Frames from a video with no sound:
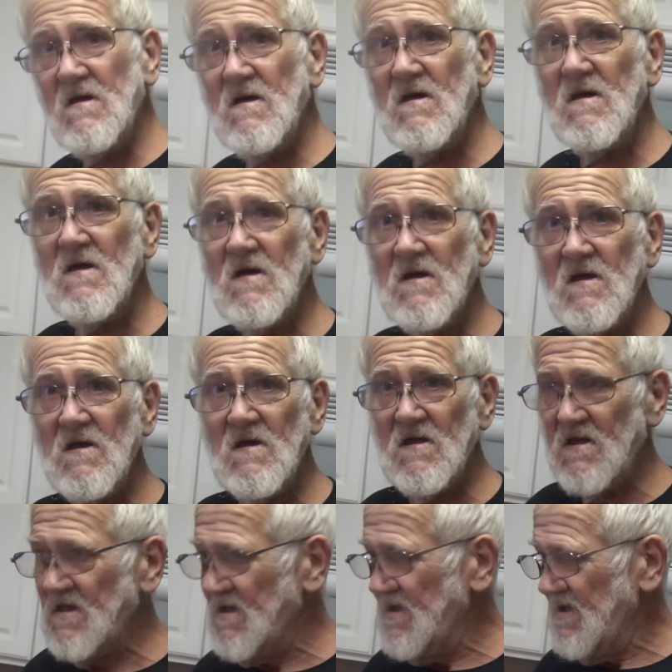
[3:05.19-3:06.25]
You want to go home
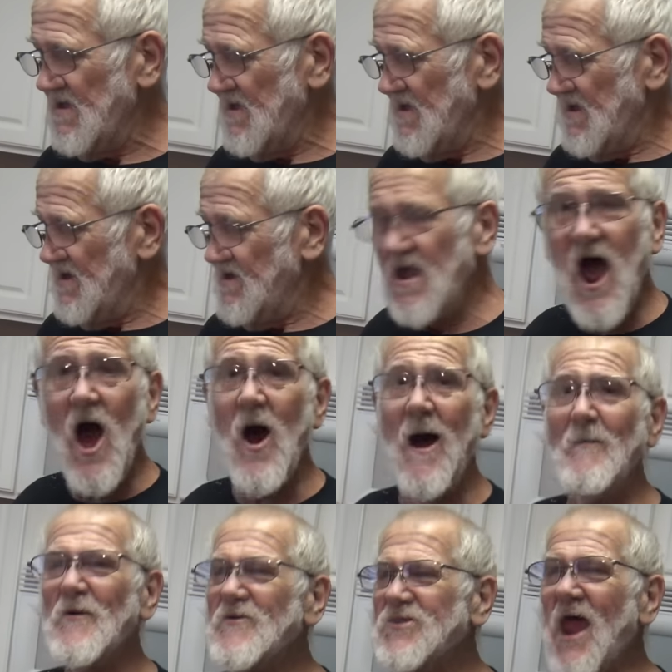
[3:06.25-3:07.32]
now? No,
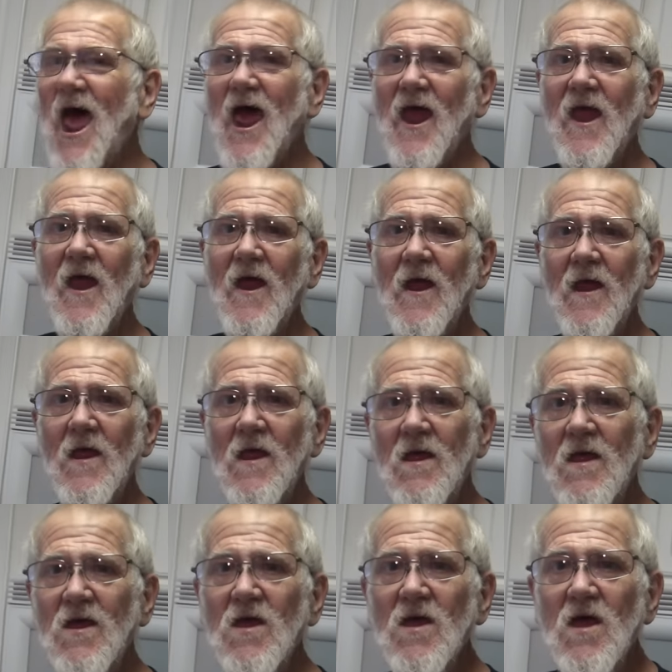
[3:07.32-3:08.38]
I'm going to stay!
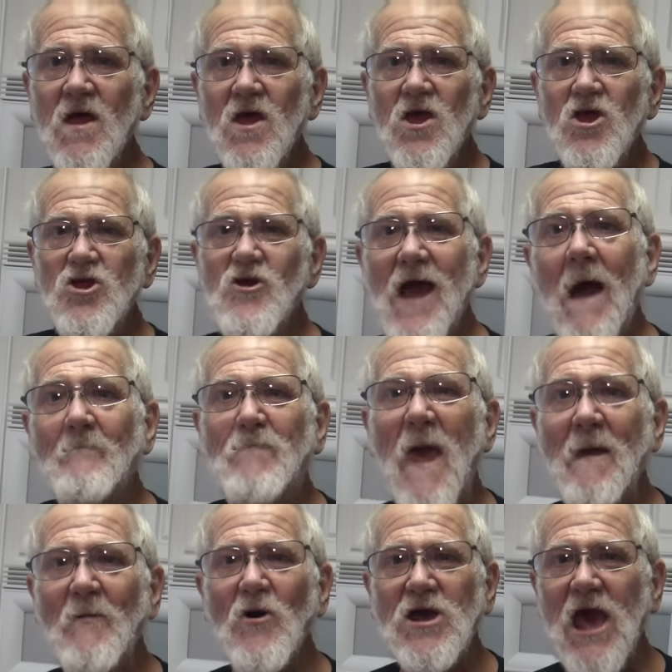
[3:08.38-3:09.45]
You got
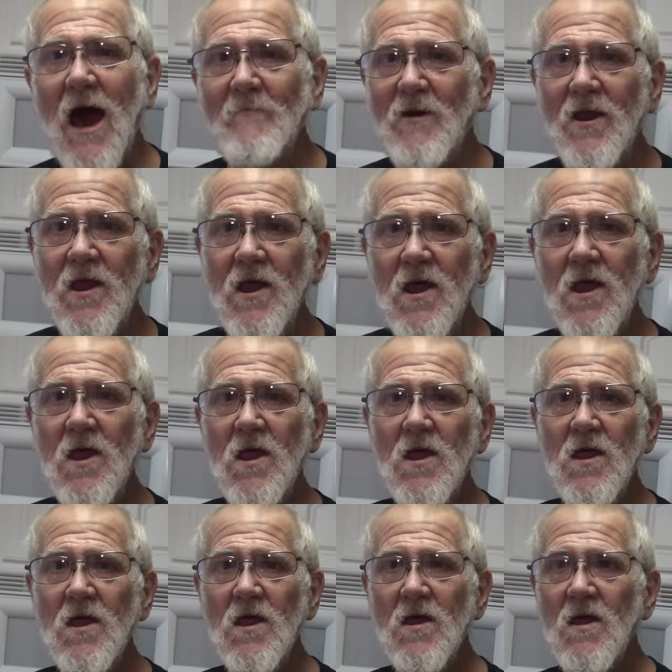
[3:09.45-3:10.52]
people coming! I'm
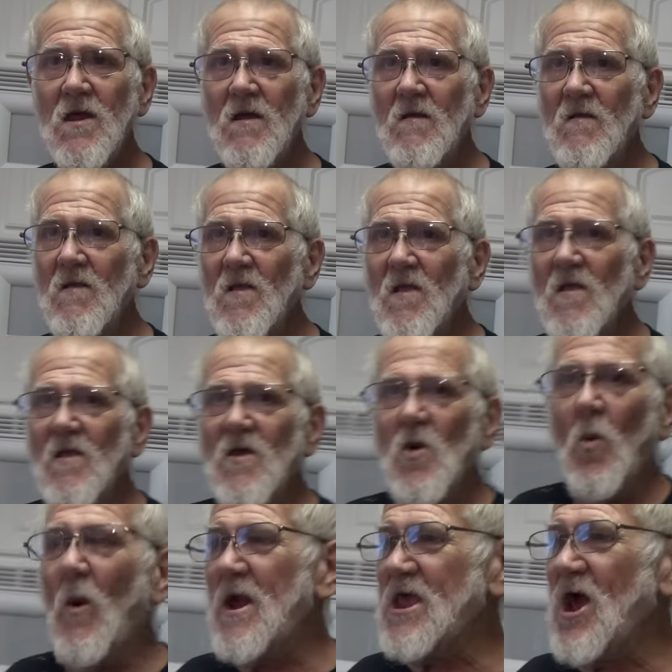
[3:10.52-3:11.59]
going to the car, so...
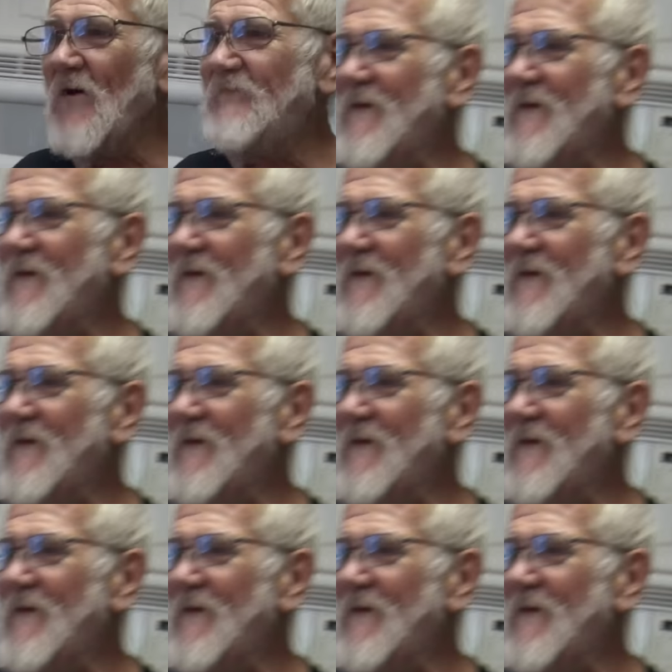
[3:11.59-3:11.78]
What are you going